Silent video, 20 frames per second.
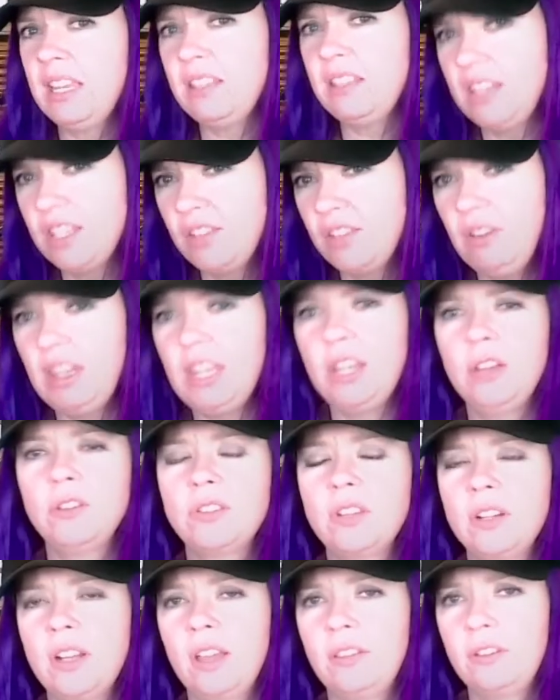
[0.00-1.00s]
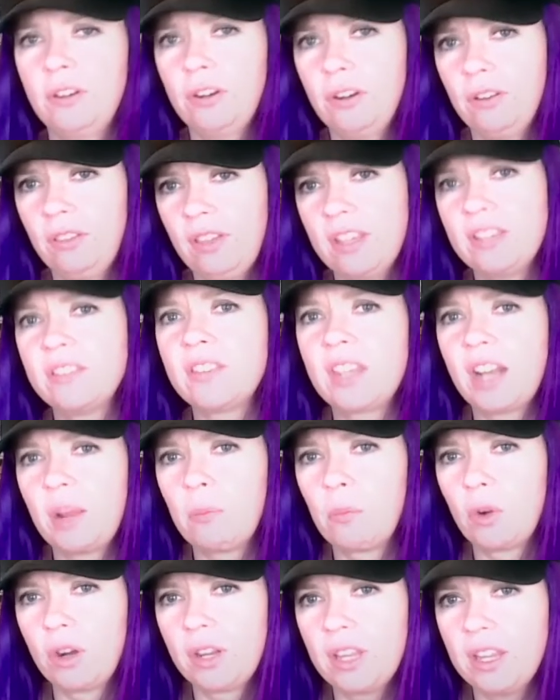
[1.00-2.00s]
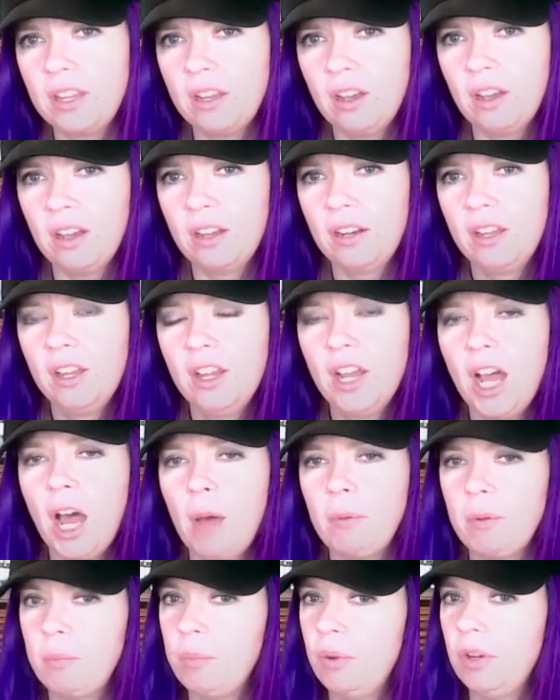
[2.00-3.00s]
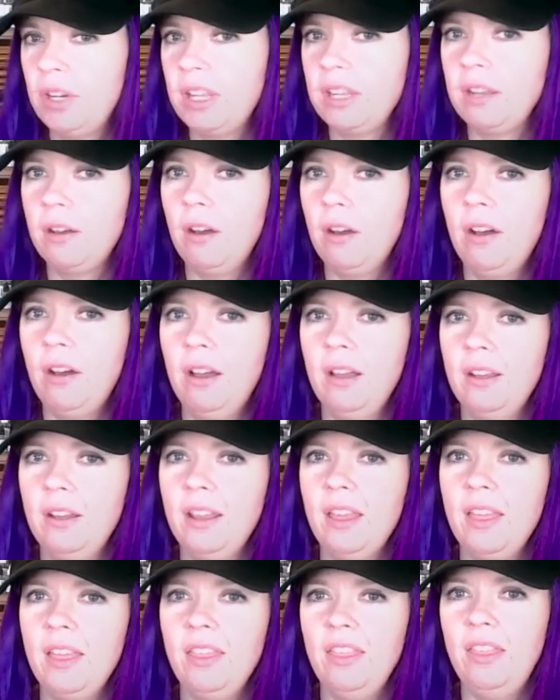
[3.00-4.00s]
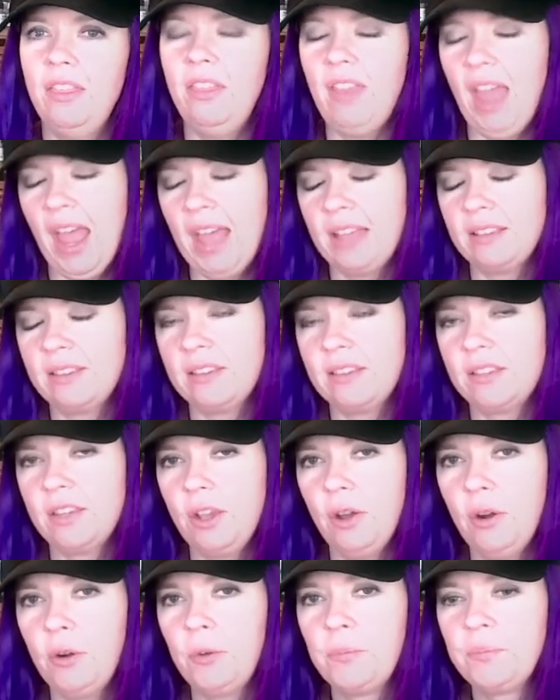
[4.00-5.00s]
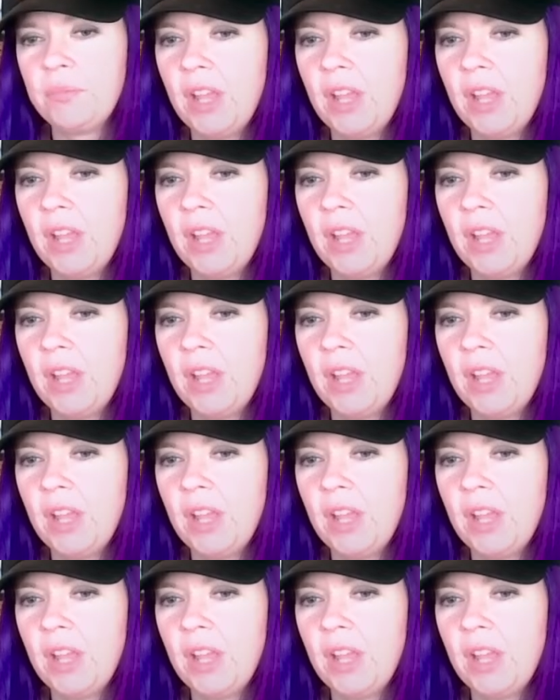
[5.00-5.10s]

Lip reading: these videos and other things that I'm working on. I'll be putting on that. So